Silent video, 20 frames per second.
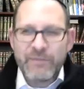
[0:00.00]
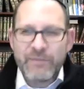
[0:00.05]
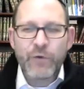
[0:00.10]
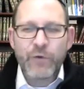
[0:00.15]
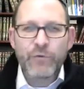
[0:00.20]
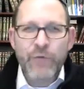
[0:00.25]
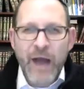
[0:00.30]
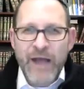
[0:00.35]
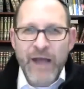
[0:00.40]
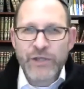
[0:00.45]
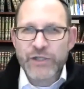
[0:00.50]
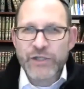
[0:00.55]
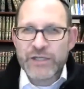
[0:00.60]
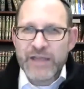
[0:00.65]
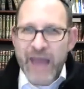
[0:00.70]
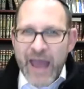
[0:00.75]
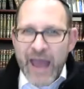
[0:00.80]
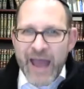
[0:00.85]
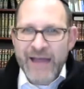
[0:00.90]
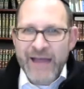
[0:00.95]
Now,
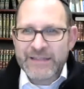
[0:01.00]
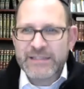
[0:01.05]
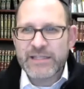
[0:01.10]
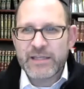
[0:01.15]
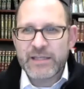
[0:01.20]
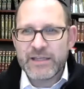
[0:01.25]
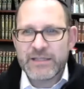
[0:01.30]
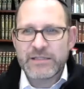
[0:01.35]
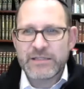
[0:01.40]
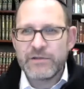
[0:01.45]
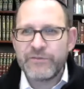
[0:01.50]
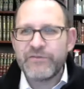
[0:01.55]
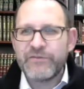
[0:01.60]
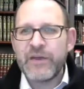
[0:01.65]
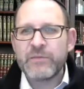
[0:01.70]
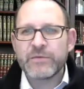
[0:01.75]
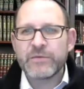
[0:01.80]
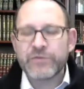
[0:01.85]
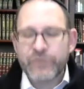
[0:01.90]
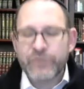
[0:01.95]
Rashi adds to this in the
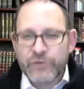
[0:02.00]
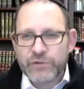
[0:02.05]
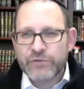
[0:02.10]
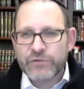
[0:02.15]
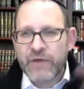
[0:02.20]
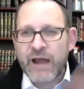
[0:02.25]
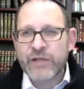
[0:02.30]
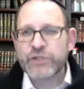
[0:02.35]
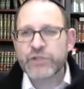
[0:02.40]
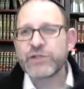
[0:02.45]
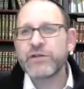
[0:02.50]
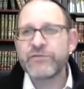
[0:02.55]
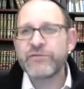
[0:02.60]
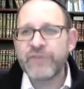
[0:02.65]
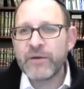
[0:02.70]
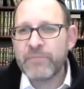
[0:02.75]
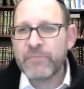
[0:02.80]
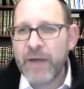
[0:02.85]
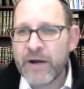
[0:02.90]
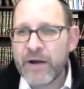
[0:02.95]
famous first Rashi of
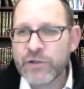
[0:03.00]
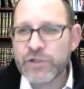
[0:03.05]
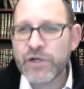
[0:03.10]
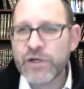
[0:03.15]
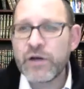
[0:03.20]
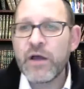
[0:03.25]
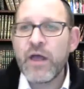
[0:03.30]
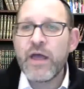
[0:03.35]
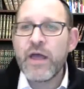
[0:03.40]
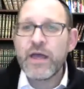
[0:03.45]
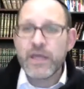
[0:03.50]
our Parsha.